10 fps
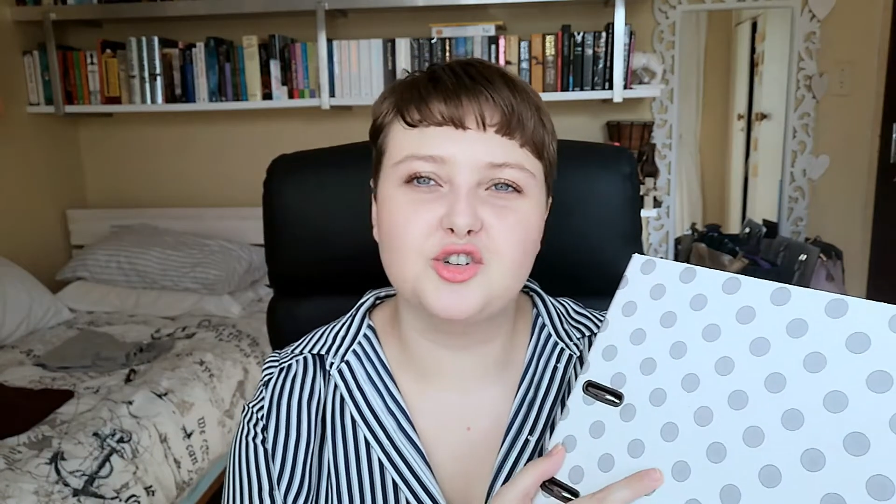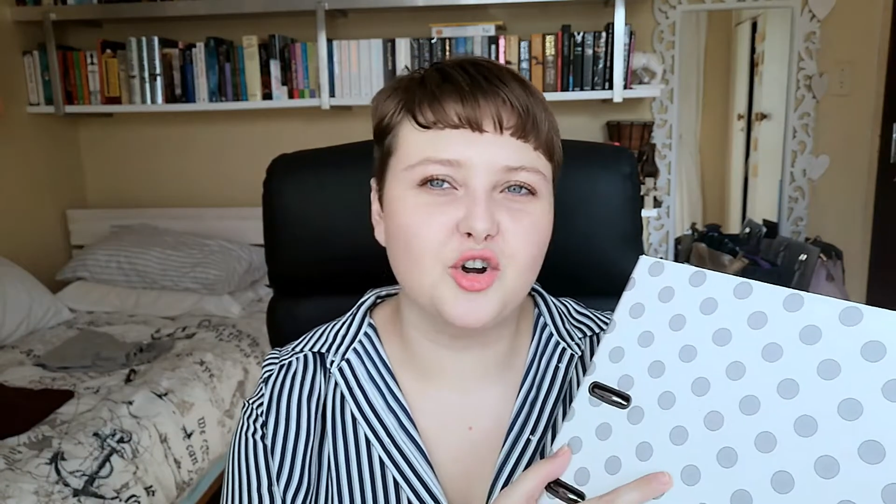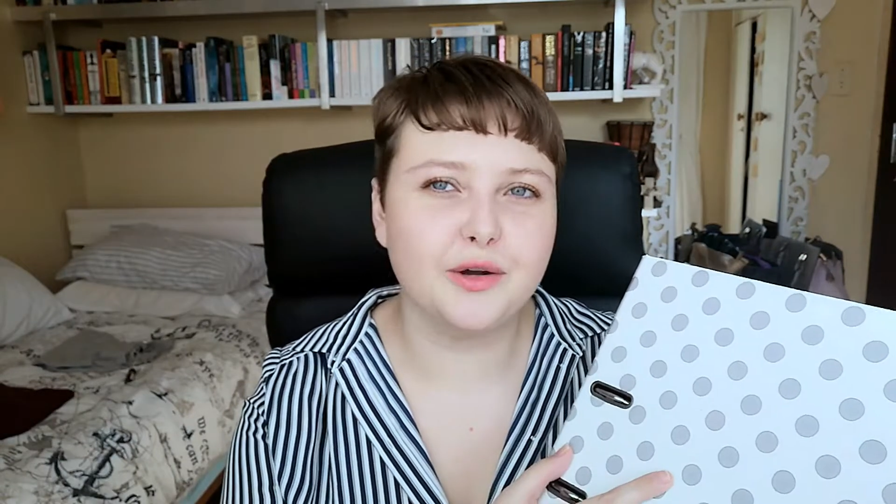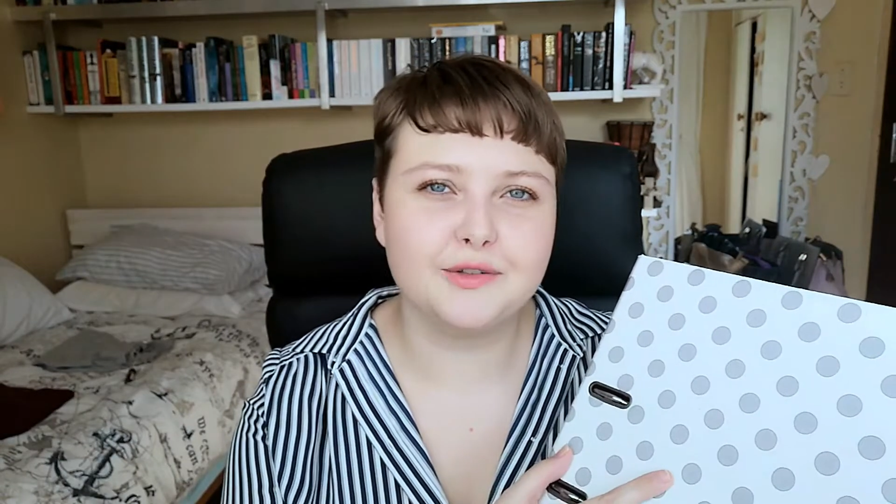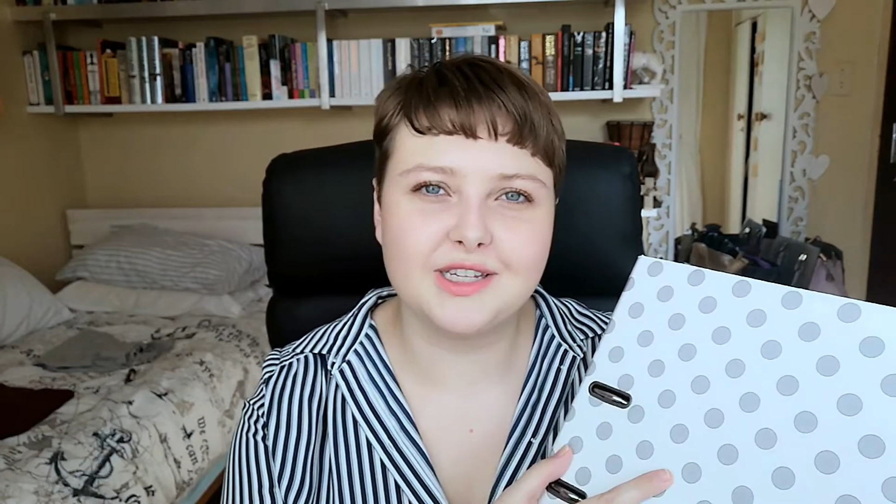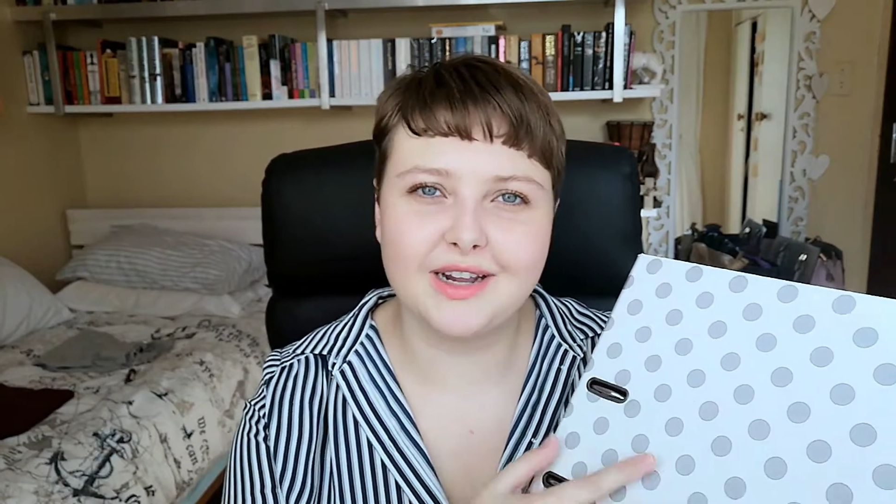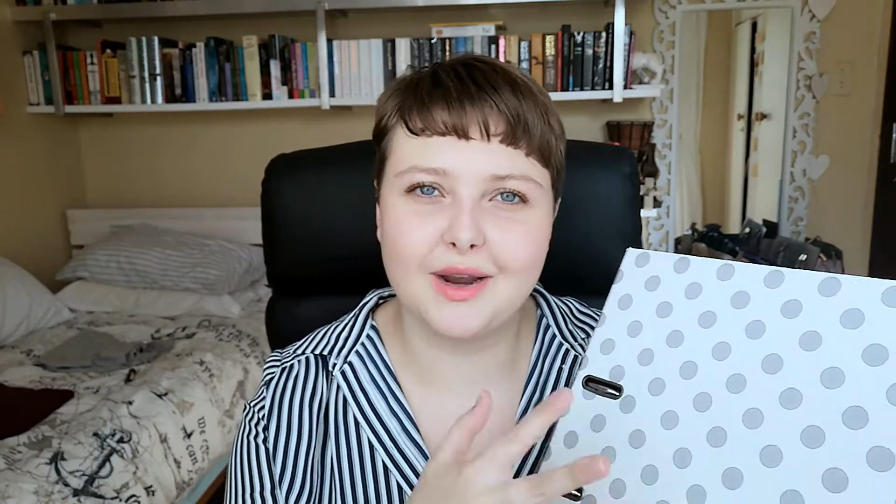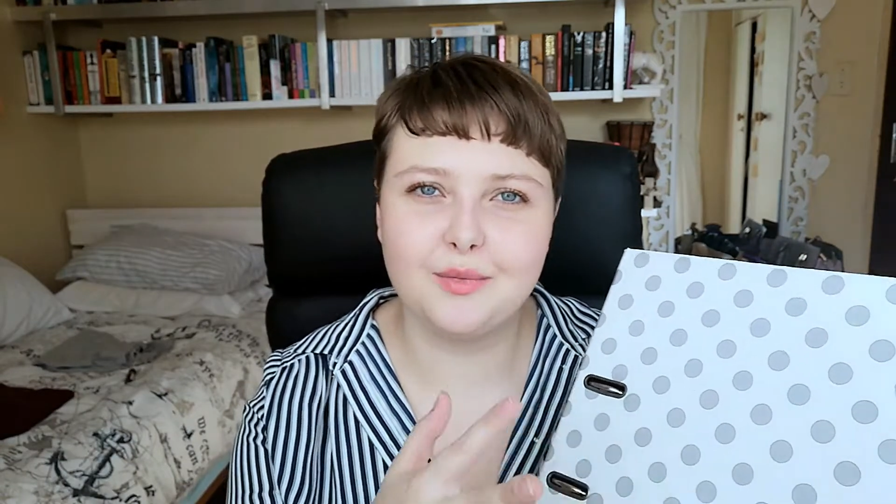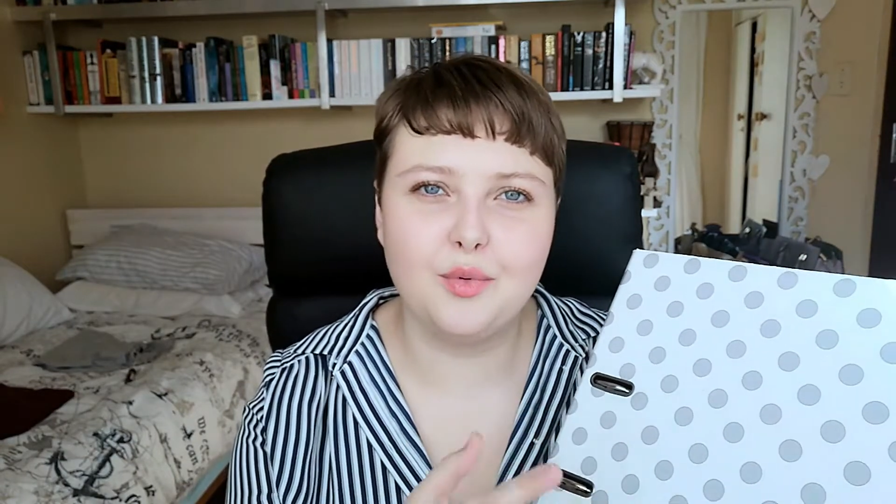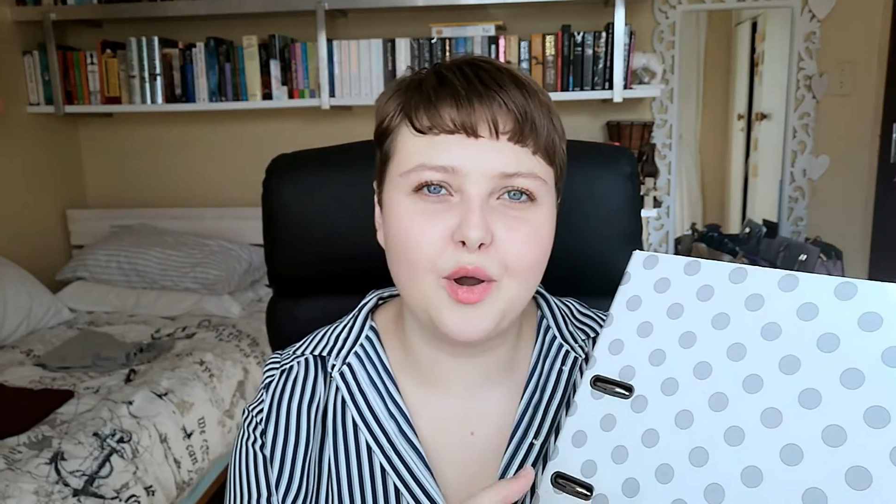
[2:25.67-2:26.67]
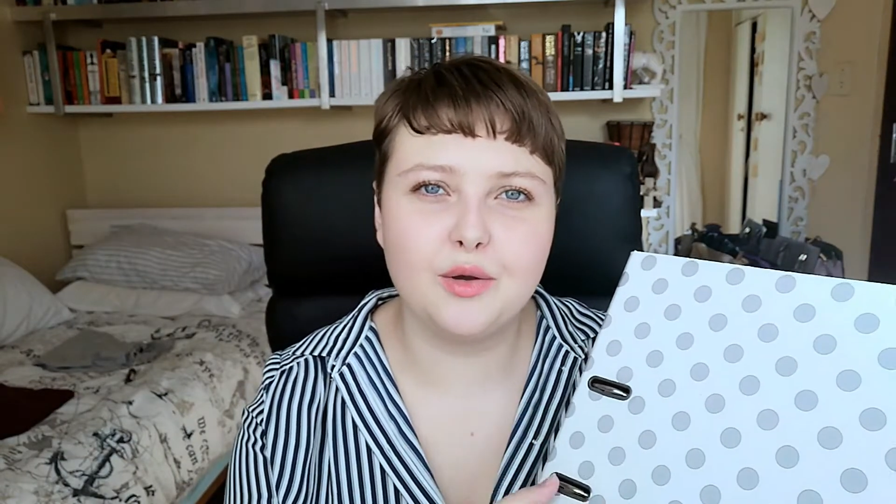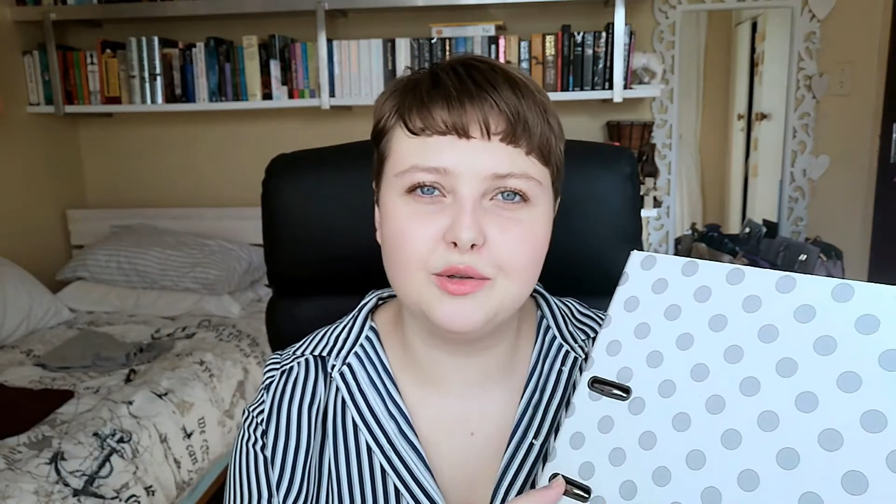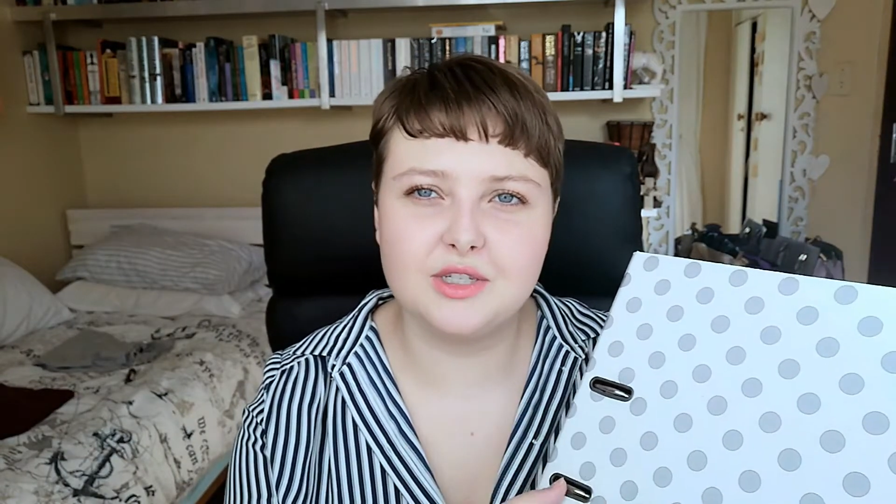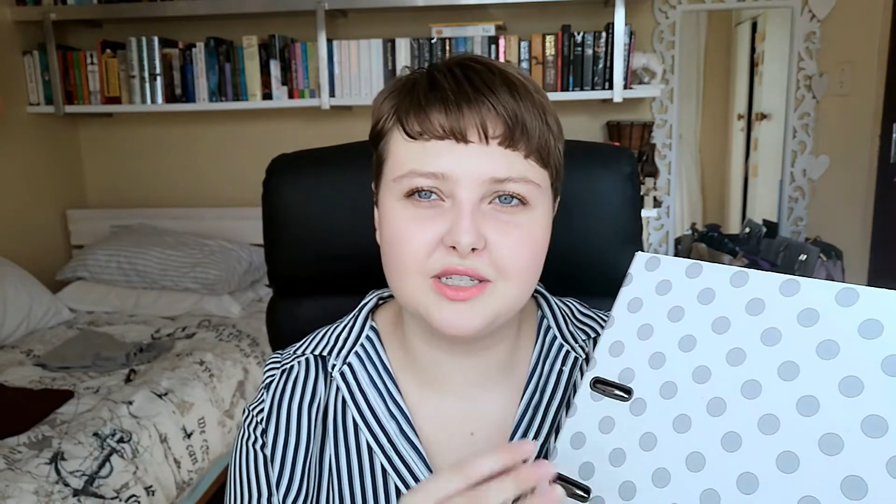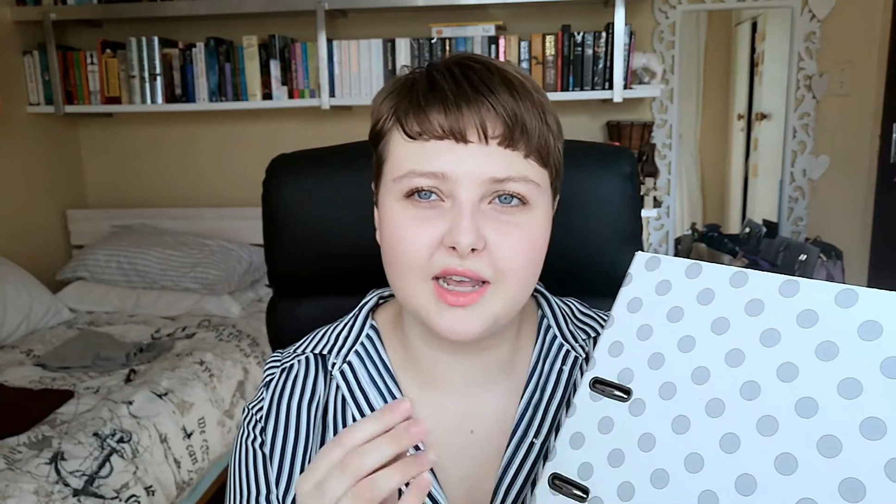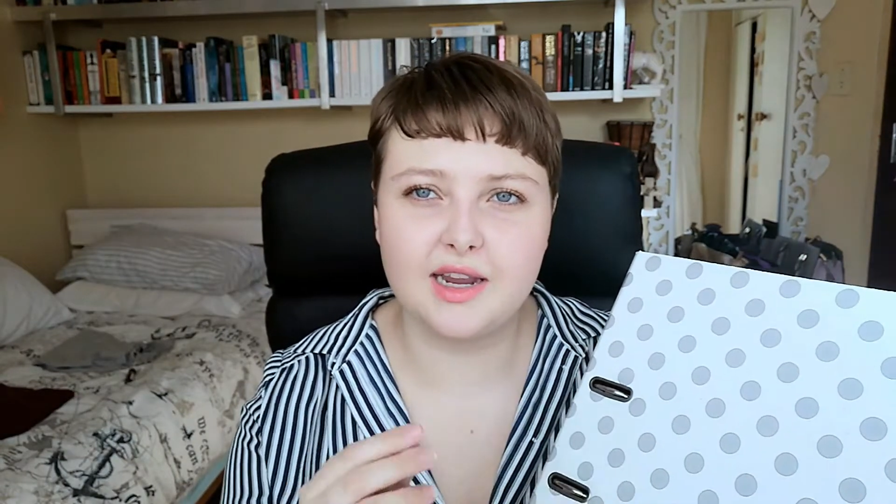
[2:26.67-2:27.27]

drafts that I wrote